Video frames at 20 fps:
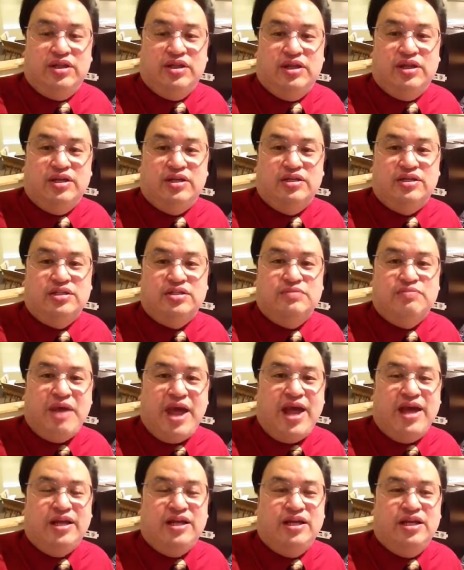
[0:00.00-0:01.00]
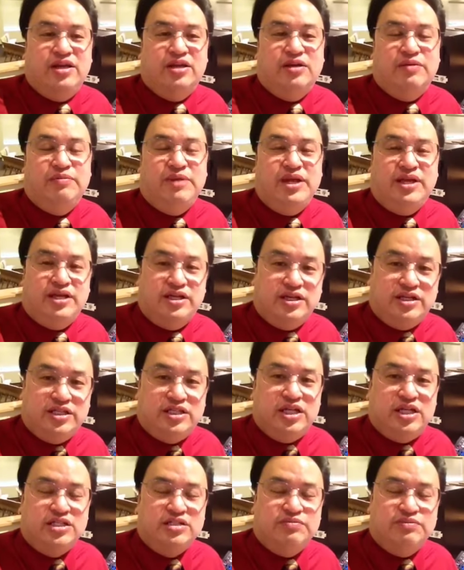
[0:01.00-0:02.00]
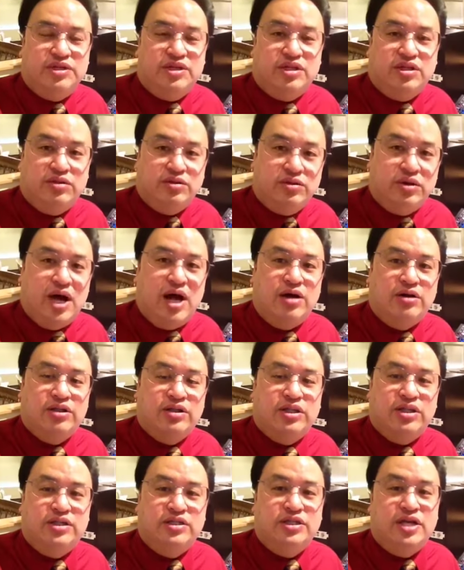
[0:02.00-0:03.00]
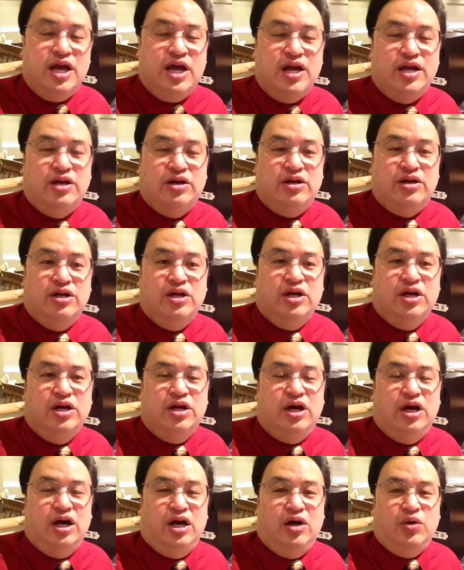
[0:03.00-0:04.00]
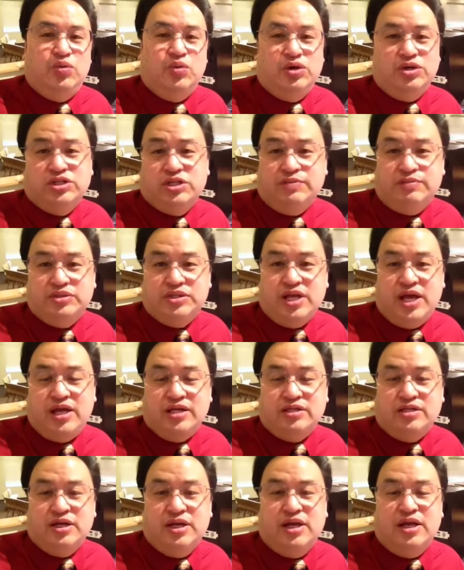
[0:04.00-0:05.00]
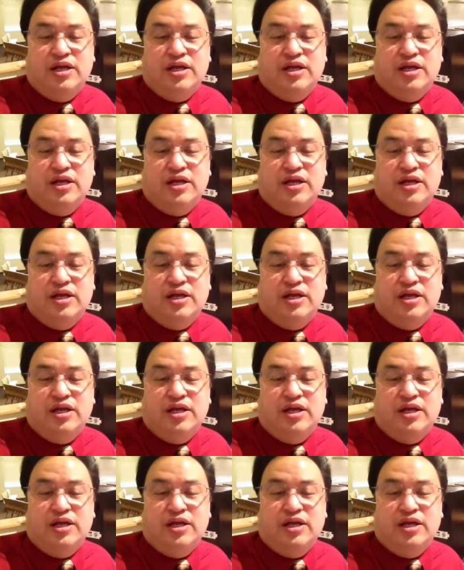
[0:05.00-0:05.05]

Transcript: things back here. They're making adjustment throughout the entire worship set.